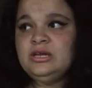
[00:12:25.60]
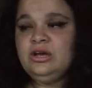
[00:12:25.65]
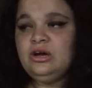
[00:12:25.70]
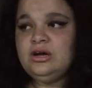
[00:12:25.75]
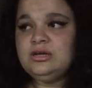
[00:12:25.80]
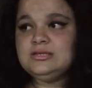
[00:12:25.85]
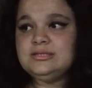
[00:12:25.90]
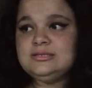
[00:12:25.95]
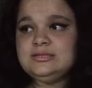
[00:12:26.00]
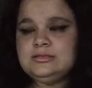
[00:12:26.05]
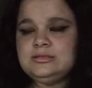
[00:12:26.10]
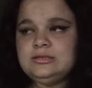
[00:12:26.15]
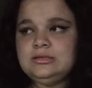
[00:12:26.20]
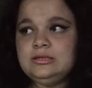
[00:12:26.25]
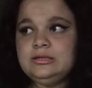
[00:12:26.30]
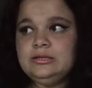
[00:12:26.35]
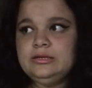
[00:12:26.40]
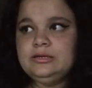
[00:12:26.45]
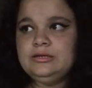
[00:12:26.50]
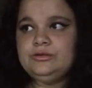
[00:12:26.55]

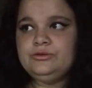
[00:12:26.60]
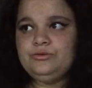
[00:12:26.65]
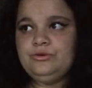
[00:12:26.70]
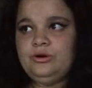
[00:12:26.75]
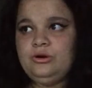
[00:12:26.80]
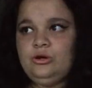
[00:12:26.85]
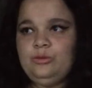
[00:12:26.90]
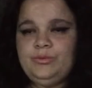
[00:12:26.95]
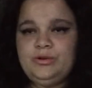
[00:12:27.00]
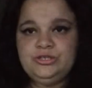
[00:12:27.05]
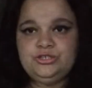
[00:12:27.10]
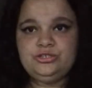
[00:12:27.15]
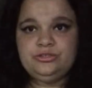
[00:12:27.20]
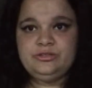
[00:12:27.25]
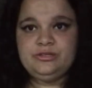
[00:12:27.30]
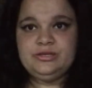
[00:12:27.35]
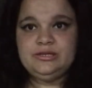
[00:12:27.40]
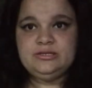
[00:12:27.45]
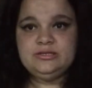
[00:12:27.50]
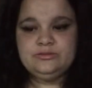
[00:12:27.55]
constantly and do a whole bunch of
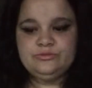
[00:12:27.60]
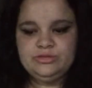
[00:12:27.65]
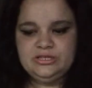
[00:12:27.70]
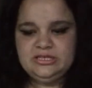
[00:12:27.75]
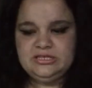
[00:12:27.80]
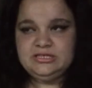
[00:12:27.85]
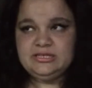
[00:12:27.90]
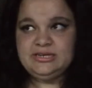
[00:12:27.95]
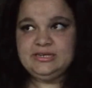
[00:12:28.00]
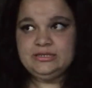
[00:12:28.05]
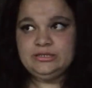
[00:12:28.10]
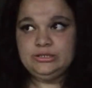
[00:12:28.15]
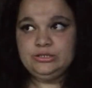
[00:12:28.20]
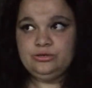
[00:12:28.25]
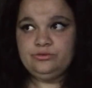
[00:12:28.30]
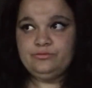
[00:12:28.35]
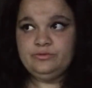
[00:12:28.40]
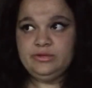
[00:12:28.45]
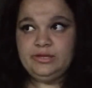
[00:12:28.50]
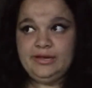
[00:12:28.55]
things. With these guys, you
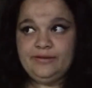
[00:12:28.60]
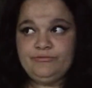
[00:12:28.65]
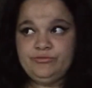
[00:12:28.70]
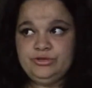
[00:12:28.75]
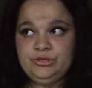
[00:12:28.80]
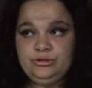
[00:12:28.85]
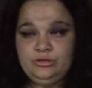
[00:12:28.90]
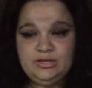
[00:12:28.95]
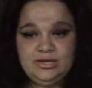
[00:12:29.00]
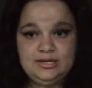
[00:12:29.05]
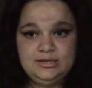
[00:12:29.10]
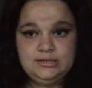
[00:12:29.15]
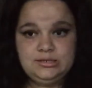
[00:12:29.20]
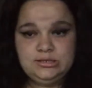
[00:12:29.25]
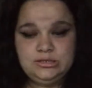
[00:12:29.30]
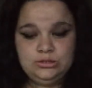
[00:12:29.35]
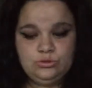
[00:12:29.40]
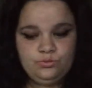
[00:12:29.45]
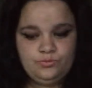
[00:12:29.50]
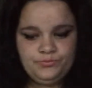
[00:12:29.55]
don't really have to do that.
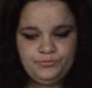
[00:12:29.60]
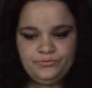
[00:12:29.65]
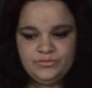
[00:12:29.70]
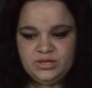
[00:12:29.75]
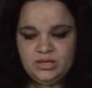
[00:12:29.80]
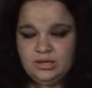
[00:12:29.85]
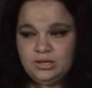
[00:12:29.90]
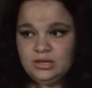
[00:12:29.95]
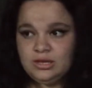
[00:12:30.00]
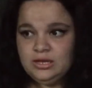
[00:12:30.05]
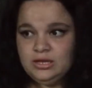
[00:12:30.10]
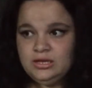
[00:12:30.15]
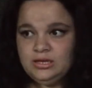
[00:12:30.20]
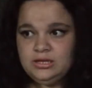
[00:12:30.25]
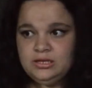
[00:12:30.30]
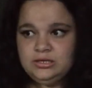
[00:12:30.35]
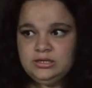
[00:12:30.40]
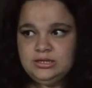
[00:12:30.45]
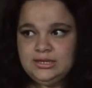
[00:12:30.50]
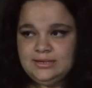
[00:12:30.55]
So
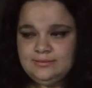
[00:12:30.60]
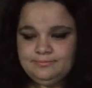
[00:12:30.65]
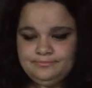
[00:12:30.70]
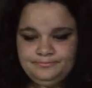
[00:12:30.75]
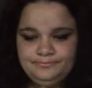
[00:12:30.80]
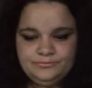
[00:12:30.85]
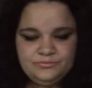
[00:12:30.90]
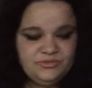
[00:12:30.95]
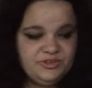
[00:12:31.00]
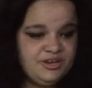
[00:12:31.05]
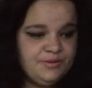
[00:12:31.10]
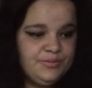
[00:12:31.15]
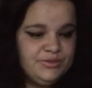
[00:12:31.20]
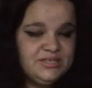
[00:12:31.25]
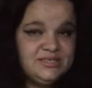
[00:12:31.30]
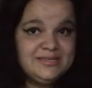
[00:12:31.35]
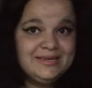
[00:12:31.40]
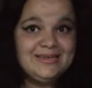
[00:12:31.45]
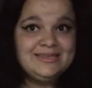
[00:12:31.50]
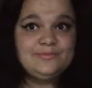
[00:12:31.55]
yeah, I'm gonna put
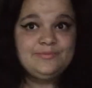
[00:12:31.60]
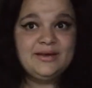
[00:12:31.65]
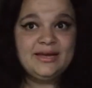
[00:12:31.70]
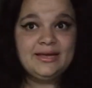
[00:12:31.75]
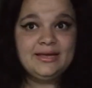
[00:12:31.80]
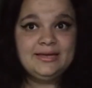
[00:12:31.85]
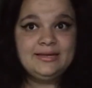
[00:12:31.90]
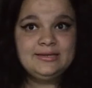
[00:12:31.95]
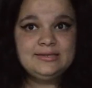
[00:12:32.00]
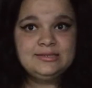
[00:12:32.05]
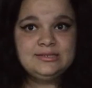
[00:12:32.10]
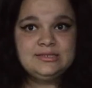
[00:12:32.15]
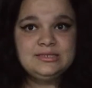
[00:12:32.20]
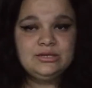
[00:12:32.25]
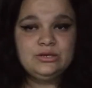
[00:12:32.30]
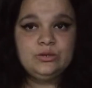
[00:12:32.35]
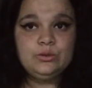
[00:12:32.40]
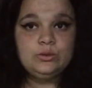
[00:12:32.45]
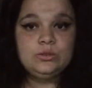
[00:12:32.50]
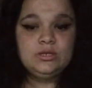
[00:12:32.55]
these guys back in. So
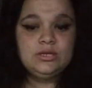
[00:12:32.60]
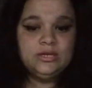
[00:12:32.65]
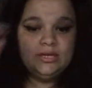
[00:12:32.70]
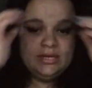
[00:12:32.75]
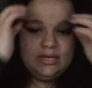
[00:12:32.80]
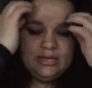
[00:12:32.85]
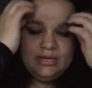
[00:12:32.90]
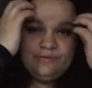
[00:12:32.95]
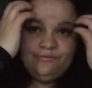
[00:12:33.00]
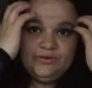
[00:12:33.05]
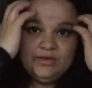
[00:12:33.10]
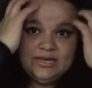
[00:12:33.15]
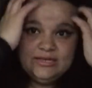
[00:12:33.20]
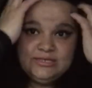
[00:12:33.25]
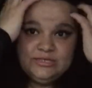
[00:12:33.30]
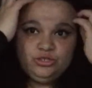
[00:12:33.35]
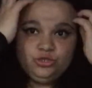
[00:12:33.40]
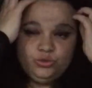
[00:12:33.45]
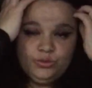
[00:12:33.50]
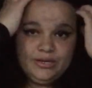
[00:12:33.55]
if you
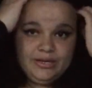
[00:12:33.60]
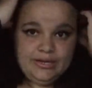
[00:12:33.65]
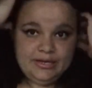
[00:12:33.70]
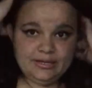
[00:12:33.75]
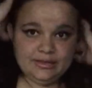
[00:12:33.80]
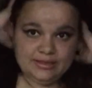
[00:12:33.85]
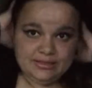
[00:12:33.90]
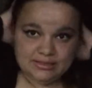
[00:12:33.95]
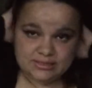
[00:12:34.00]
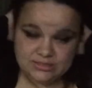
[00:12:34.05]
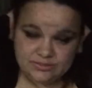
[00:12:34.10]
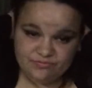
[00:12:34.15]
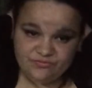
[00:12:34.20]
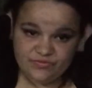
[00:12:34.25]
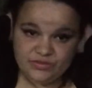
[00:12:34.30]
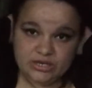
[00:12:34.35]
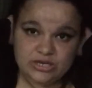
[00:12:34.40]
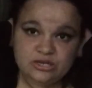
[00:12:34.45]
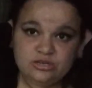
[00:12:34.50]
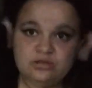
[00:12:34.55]
guys enjoyed this
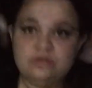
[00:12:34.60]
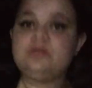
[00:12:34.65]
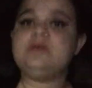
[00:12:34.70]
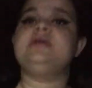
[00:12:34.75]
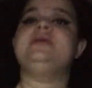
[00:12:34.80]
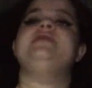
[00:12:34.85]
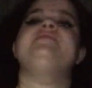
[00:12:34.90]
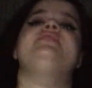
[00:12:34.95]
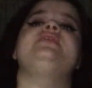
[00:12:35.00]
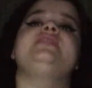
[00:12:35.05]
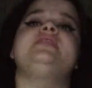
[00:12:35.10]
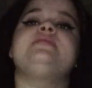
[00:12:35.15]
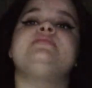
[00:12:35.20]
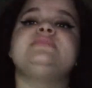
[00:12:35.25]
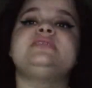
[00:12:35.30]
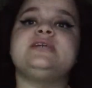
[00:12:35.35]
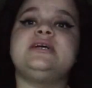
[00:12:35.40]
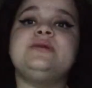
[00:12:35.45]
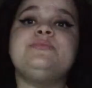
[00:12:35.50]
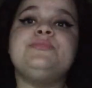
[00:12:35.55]
video, give it a
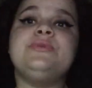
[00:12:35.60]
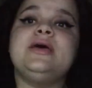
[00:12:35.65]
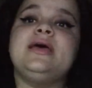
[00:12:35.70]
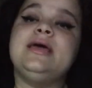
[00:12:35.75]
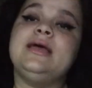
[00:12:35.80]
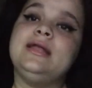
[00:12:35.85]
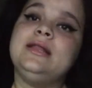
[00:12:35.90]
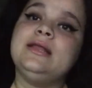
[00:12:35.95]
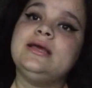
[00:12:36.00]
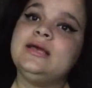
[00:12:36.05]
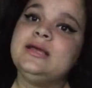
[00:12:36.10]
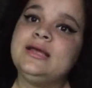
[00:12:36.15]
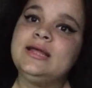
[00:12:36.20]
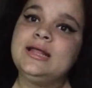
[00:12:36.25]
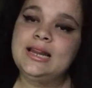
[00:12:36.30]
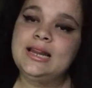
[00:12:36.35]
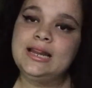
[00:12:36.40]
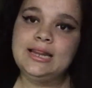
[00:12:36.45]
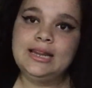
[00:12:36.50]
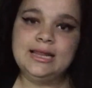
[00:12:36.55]
thumbs up and
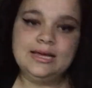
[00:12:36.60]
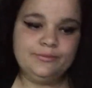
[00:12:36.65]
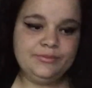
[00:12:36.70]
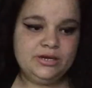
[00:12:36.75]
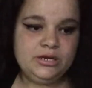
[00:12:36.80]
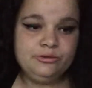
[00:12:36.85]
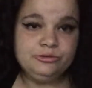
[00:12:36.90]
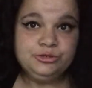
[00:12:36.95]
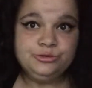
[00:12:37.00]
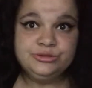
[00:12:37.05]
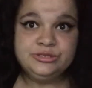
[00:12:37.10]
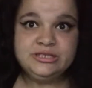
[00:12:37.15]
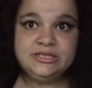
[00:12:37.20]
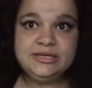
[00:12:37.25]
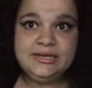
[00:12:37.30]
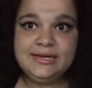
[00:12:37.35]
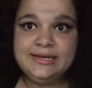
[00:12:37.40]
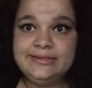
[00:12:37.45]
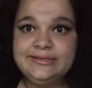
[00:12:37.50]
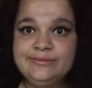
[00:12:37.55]
let me know what you want to
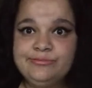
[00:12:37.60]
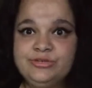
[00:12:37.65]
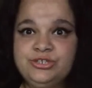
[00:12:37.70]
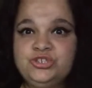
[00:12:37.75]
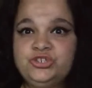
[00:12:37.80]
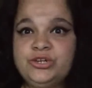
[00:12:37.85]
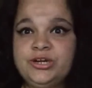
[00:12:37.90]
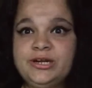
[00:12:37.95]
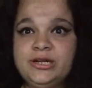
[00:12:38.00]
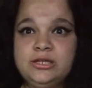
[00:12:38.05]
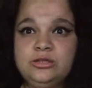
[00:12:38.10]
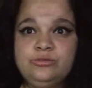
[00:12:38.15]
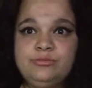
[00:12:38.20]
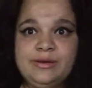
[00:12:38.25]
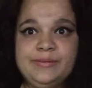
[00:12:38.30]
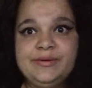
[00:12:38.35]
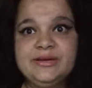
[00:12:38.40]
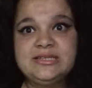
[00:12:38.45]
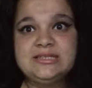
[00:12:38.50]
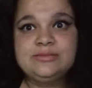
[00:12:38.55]
see next. I'm gonna try and include
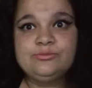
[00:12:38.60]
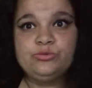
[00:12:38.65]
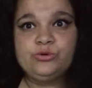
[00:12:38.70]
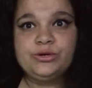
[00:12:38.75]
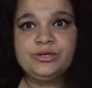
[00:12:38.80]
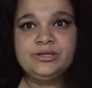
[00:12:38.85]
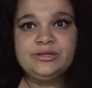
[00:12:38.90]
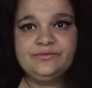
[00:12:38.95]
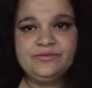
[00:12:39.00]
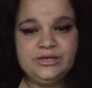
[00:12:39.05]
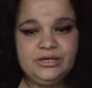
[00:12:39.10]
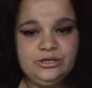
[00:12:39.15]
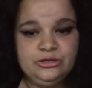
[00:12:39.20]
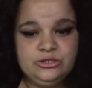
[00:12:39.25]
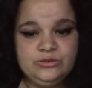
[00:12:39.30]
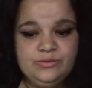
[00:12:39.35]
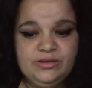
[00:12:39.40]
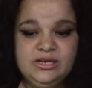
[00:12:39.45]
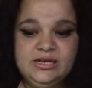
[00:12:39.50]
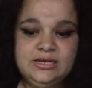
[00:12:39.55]
my pets more in the
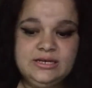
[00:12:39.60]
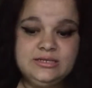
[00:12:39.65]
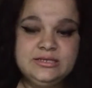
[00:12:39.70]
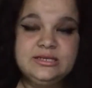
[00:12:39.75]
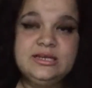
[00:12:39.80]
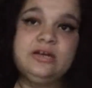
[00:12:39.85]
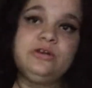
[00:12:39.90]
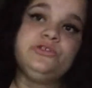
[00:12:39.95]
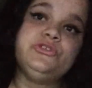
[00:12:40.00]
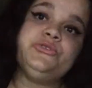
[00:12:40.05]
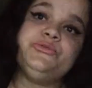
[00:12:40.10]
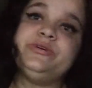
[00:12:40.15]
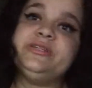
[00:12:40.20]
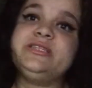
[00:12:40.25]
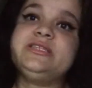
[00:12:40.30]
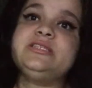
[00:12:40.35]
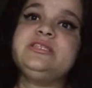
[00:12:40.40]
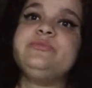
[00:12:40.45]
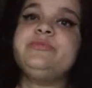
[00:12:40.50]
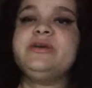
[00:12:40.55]
videos because I also
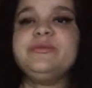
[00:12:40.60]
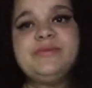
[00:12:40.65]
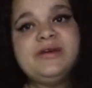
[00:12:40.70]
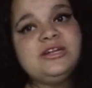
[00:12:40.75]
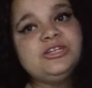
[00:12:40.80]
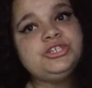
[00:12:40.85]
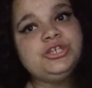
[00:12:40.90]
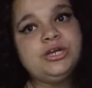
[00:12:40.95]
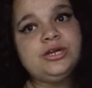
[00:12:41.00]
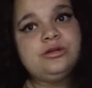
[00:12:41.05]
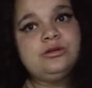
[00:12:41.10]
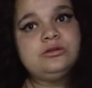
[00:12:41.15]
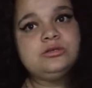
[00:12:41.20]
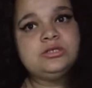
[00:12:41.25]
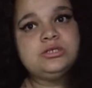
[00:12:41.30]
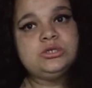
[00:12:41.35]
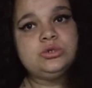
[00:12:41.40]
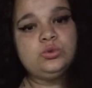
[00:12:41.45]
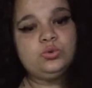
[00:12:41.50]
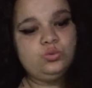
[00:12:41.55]
want this to be a pet channel.
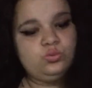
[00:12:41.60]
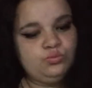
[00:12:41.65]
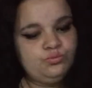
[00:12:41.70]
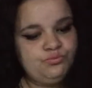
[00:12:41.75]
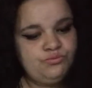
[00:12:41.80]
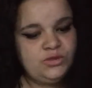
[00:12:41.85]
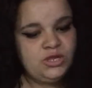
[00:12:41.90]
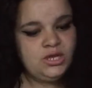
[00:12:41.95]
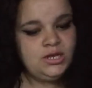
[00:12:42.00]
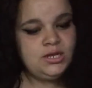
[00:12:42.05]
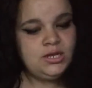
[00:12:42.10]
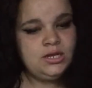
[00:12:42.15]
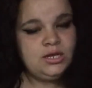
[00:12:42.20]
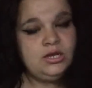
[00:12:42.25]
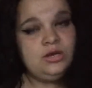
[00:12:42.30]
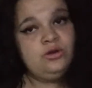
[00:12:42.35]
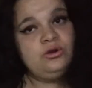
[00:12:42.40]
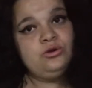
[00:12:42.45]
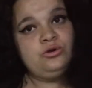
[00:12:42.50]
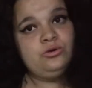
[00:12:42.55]
So
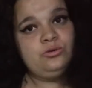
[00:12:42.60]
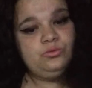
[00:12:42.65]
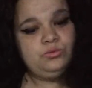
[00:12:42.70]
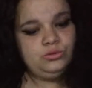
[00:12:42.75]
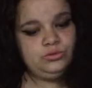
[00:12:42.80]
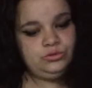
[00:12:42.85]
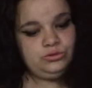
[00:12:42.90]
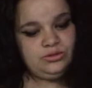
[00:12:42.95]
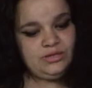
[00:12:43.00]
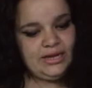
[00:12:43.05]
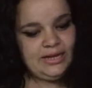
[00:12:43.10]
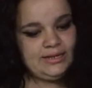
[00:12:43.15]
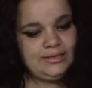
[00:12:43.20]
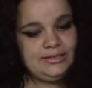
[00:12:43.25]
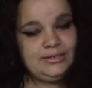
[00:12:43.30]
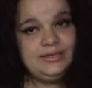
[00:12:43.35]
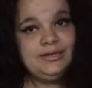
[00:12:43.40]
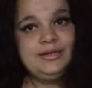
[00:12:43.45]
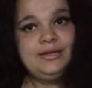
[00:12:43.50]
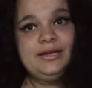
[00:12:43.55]
we'll do that.
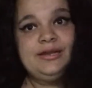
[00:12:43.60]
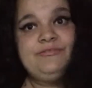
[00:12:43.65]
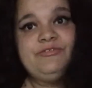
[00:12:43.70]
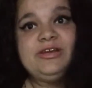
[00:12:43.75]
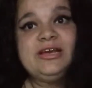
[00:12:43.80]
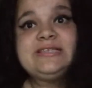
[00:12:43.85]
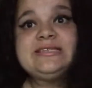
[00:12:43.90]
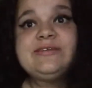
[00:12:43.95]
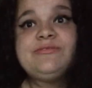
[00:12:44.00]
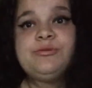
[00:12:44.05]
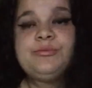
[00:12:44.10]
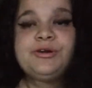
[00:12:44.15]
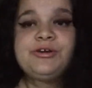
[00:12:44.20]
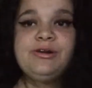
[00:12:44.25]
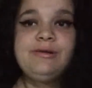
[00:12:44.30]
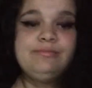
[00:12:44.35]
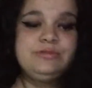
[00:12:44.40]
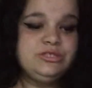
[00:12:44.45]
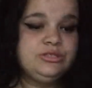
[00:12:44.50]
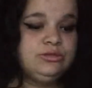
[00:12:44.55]
And if you guys have hermit
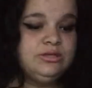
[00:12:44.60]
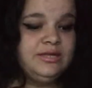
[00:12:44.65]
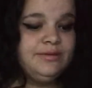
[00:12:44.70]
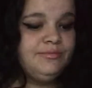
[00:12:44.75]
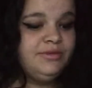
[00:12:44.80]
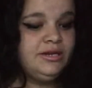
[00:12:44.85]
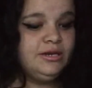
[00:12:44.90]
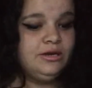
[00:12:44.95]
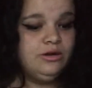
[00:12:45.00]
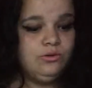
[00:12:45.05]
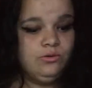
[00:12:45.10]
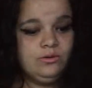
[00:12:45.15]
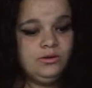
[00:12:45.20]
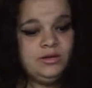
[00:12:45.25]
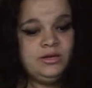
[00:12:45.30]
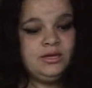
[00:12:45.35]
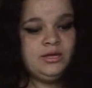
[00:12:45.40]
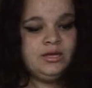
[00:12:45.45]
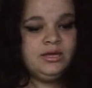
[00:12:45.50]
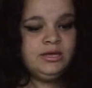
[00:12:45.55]
crabs too, let me know.
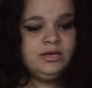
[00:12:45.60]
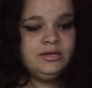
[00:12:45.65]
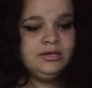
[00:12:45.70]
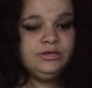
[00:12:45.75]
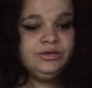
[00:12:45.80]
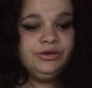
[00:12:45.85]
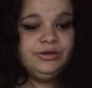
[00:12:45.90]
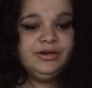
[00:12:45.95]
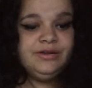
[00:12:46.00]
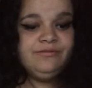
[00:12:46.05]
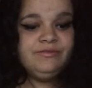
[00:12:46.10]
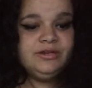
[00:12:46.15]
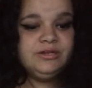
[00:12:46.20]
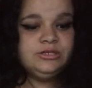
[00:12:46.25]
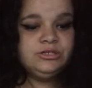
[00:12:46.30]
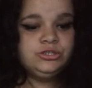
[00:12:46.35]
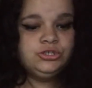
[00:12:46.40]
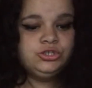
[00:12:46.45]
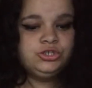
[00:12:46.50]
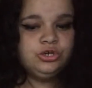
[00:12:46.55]
You could even
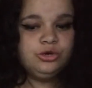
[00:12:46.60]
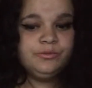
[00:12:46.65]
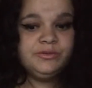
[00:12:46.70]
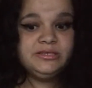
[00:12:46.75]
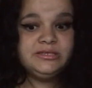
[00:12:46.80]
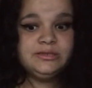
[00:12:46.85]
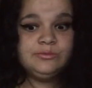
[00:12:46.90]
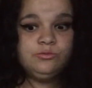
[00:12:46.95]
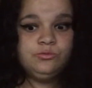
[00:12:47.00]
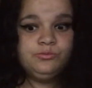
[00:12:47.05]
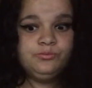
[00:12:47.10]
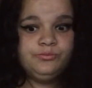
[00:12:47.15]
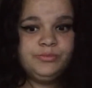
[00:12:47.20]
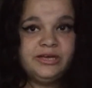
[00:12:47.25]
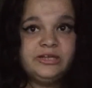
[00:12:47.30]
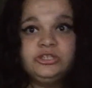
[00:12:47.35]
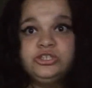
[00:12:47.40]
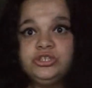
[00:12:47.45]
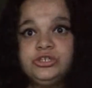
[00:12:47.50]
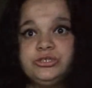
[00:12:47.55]
show me some
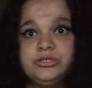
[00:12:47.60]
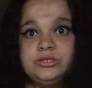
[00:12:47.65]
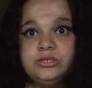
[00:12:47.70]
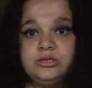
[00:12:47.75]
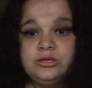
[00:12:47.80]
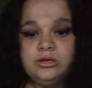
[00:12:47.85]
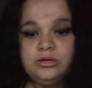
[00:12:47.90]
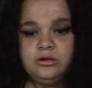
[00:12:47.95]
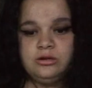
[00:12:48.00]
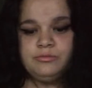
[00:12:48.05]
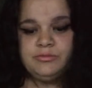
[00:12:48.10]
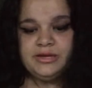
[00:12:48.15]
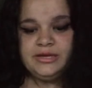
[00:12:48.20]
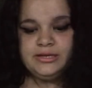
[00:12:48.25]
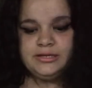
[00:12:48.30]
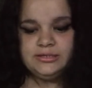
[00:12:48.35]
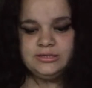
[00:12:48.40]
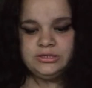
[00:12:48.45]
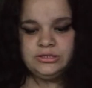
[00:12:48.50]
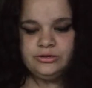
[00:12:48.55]
pictures on
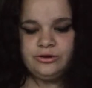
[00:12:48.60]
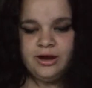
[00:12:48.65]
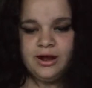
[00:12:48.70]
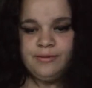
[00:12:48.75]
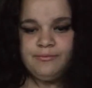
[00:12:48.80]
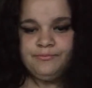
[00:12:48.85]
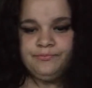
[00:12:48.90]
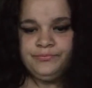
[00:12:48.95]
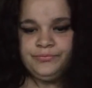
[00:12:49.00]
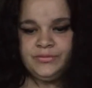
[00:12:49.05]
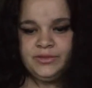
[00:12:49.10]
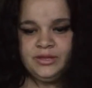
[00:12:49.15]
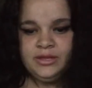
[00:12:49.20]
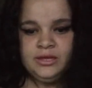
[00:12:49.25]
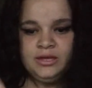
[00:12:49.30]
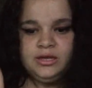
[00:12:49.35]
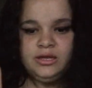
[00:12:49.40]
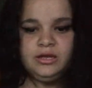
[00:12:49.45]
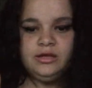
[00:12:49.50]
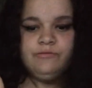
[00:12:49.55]
my Instagram
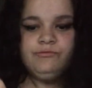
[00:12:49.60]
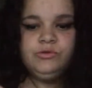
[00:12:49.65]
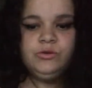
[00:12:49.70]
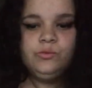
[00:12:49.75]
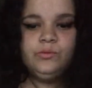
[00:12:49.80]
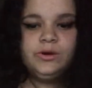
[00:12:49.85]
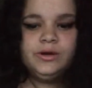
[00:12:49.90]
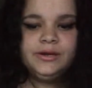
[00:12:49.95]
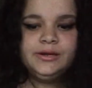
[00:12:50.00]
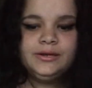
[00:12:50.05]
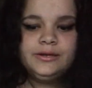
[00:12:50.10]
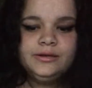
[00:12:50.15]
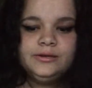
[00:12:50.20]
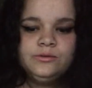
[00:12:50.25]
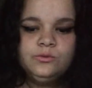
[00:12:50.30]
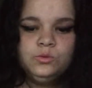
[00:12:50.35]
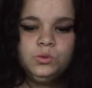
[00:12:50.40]
if you wanted.